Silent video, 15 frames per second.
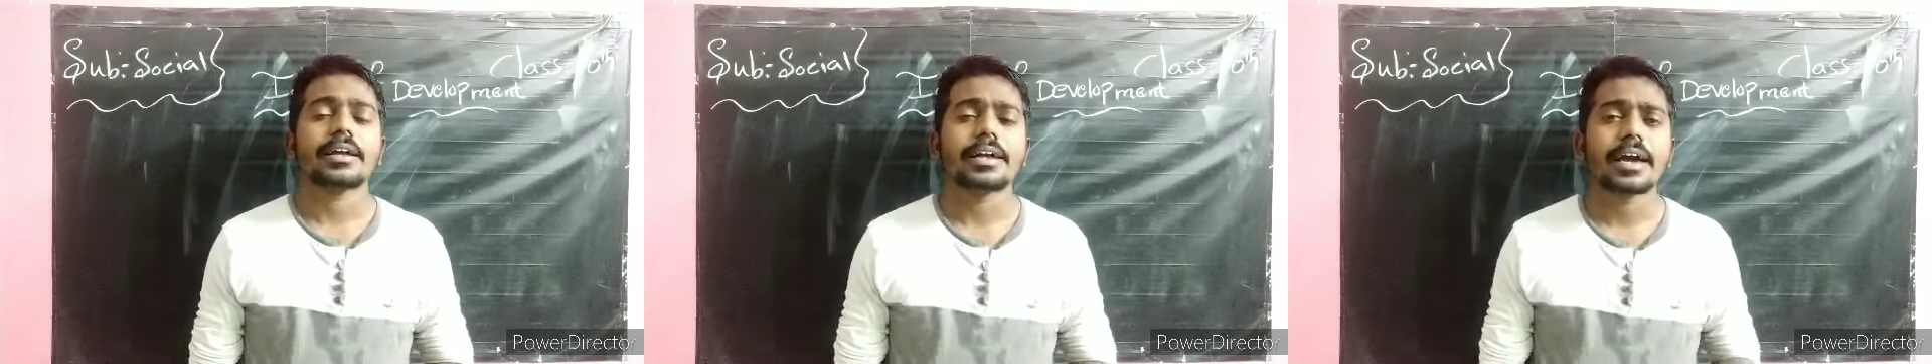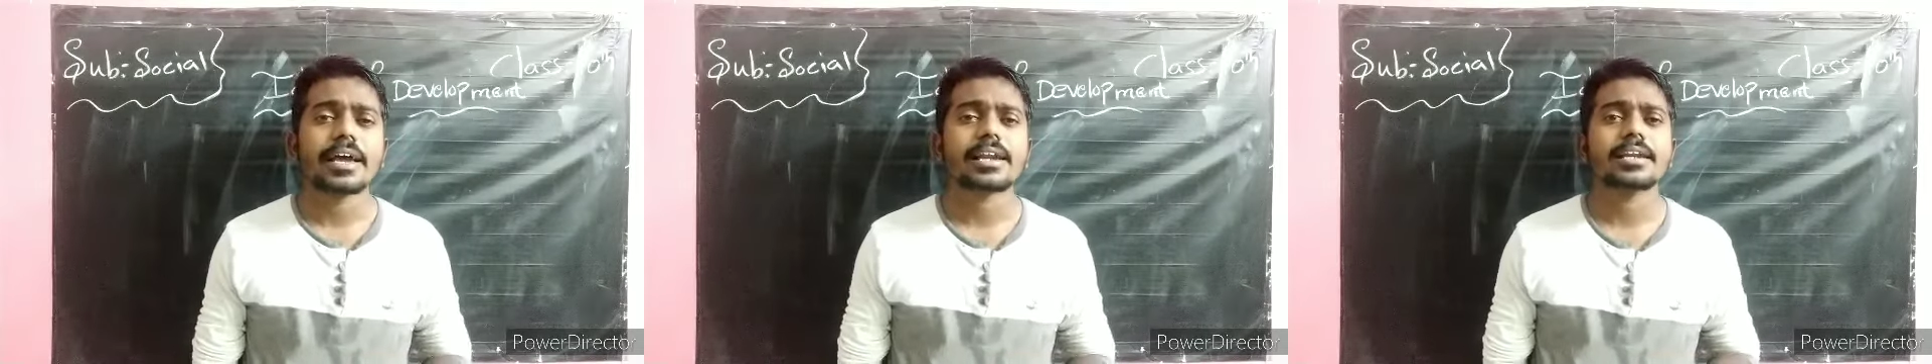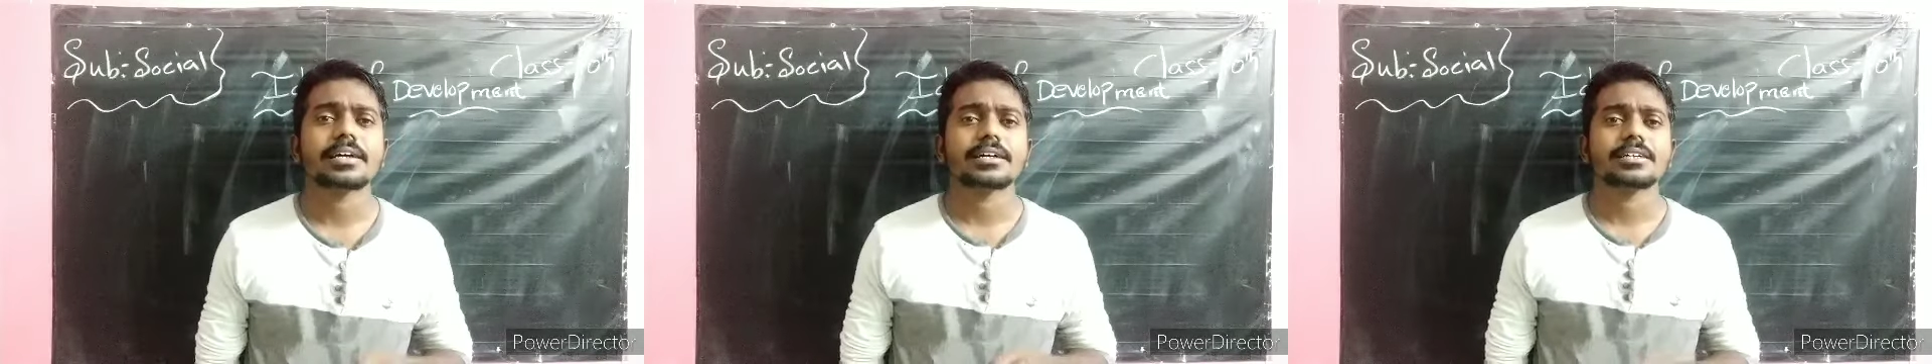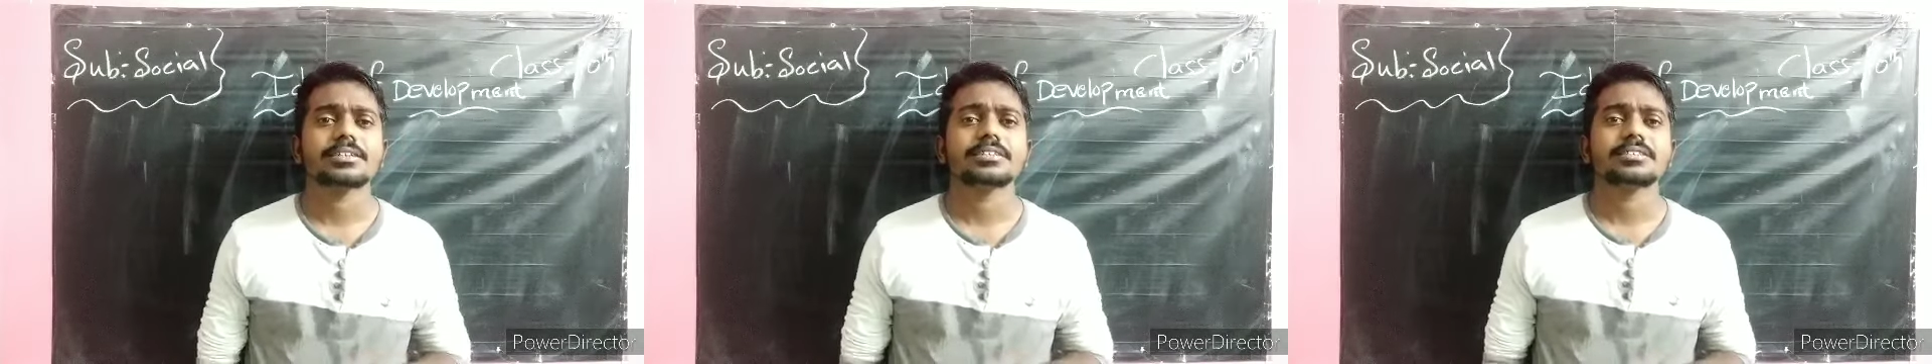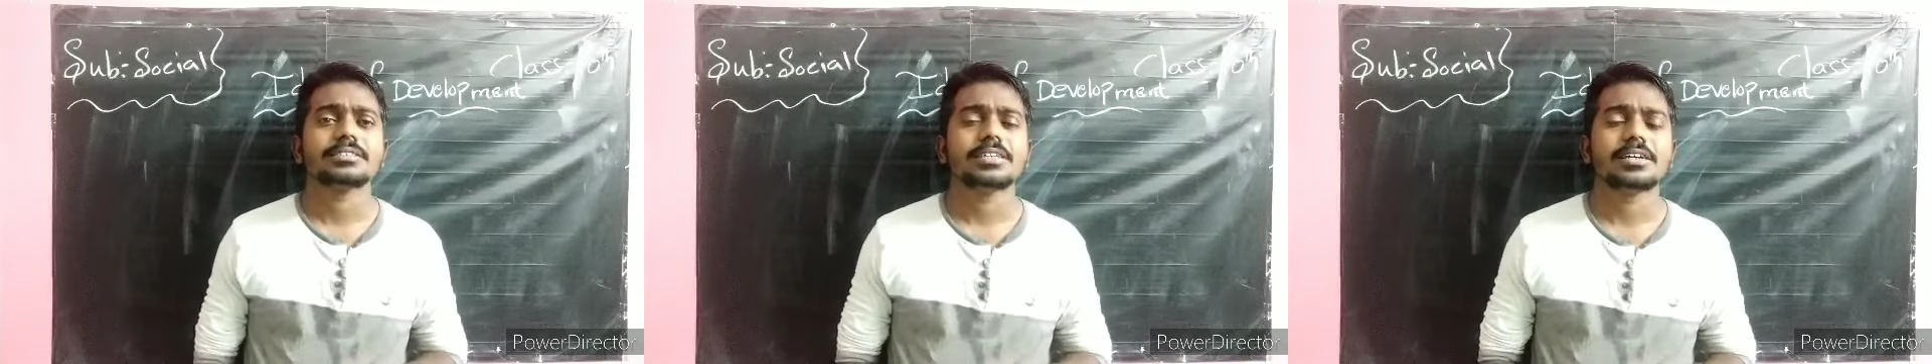girl is
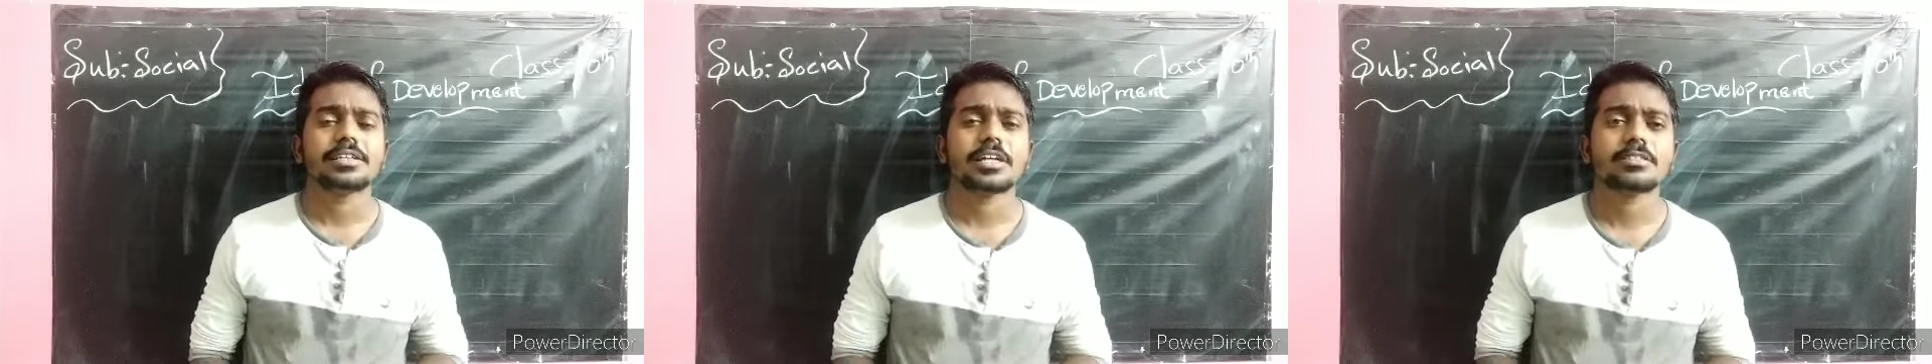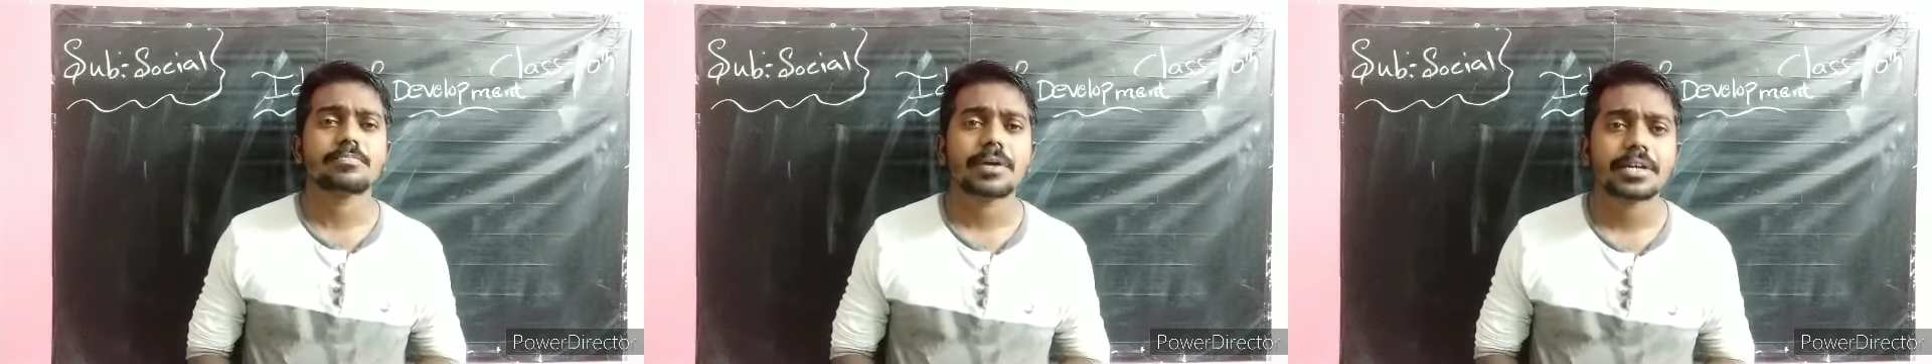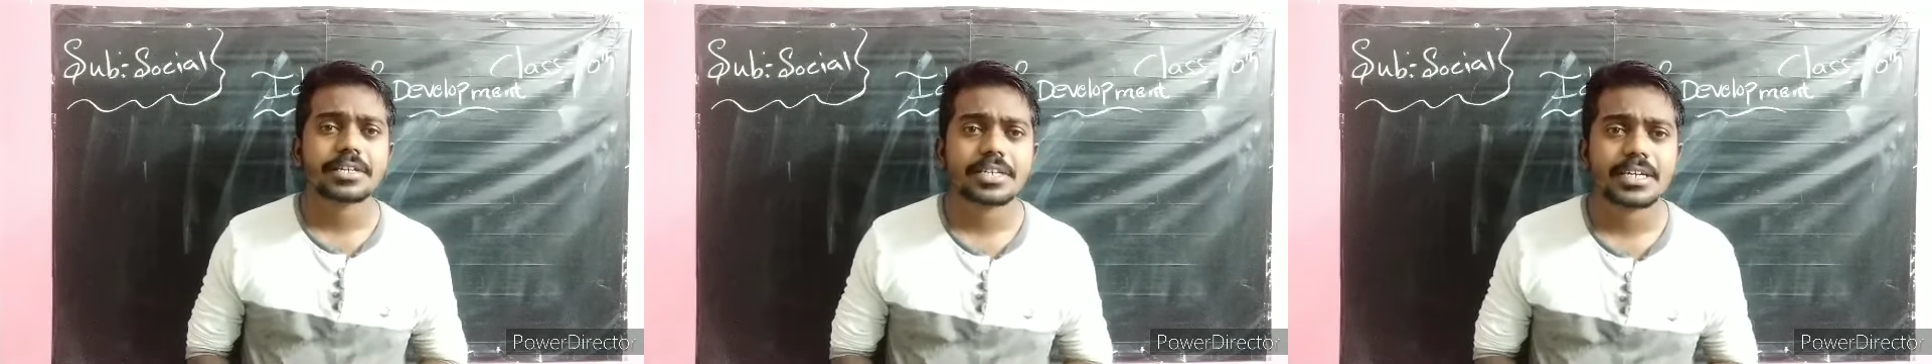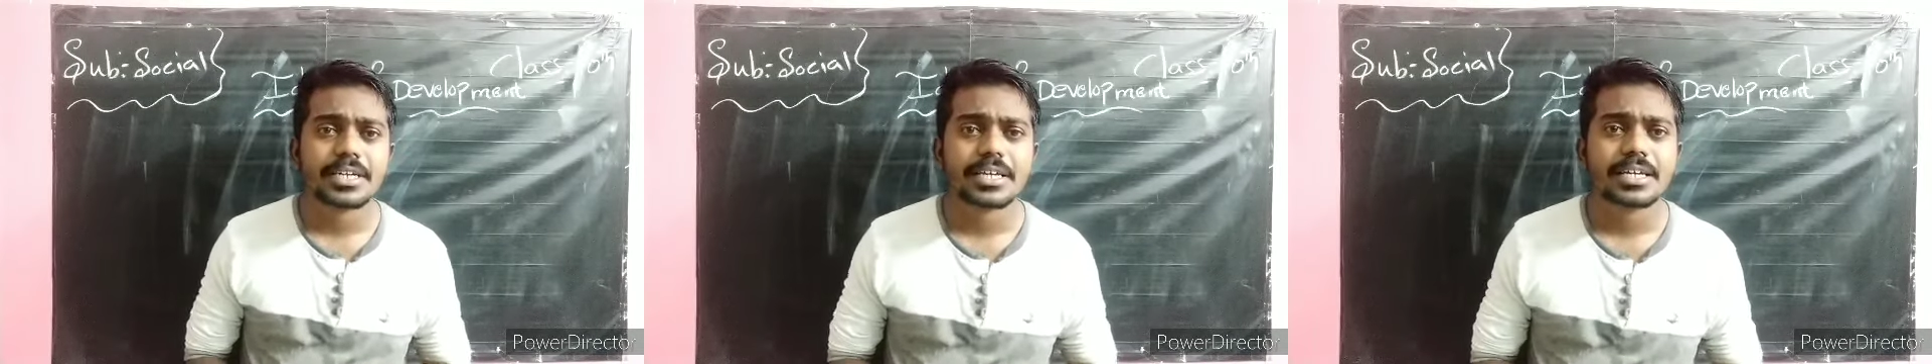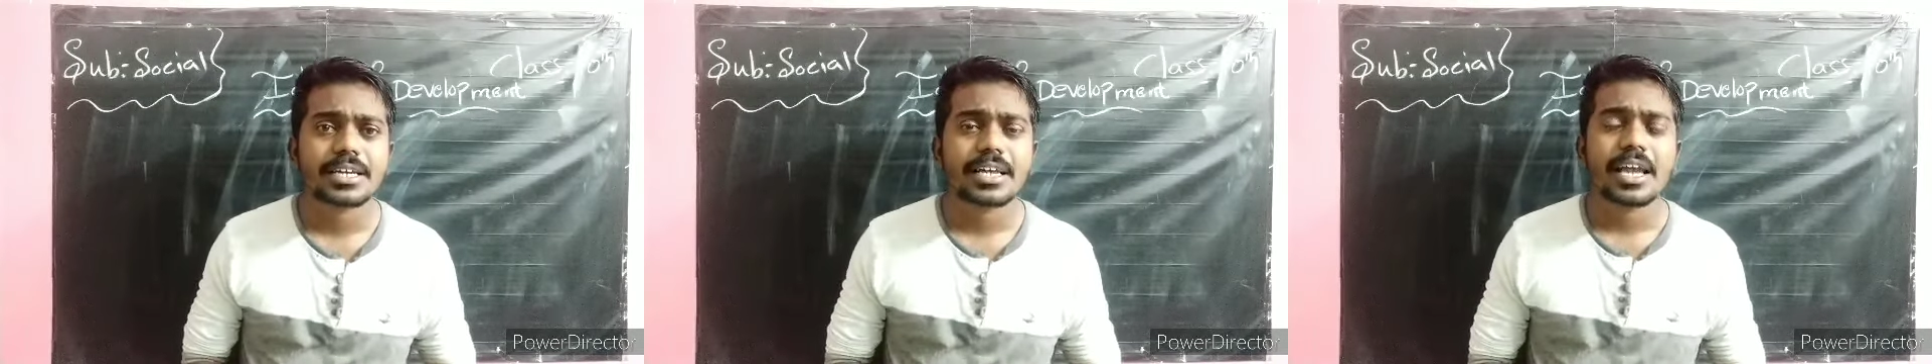expected